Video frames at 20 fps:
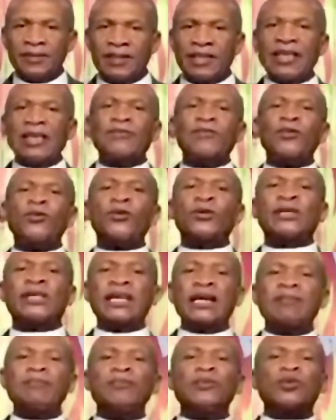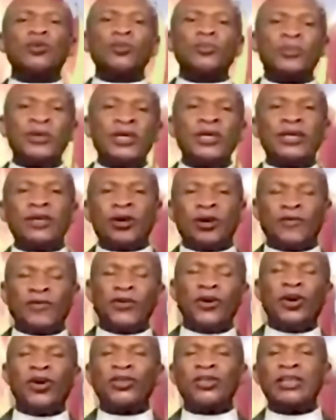If you claim to be of
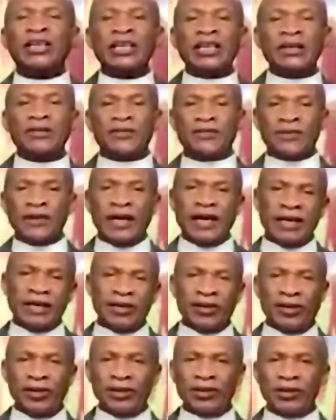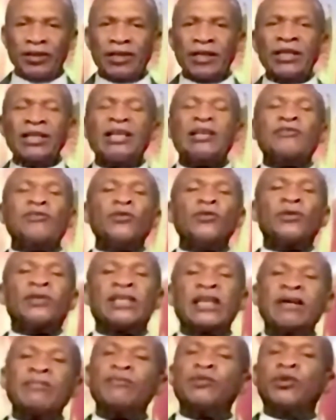God, live like God. If you
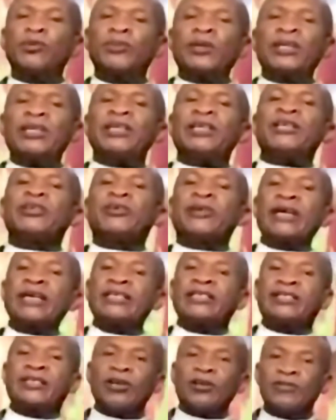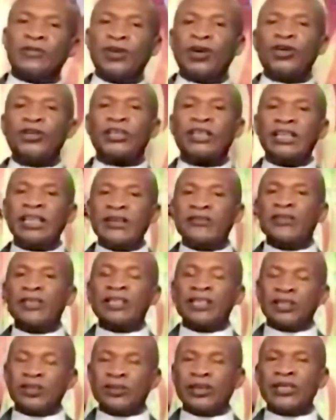claim to be in the grace of God, live
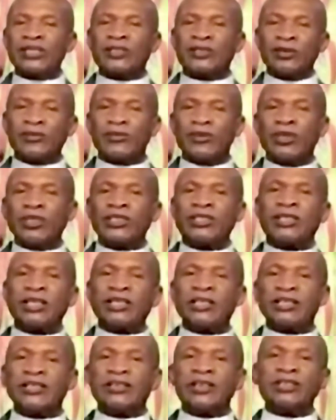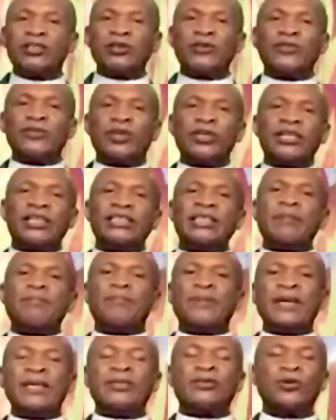in the grace of God. He said, The grace of God has
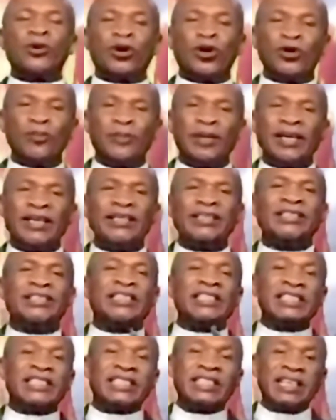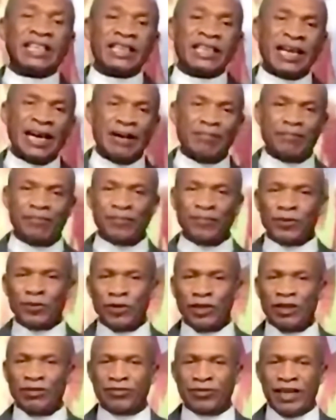appeared to all men, teaching them to
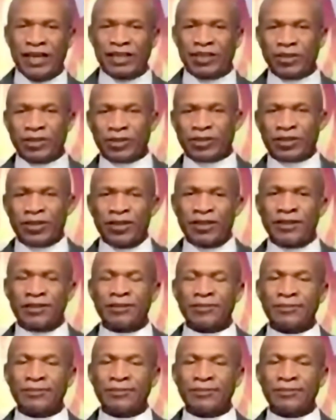live righteously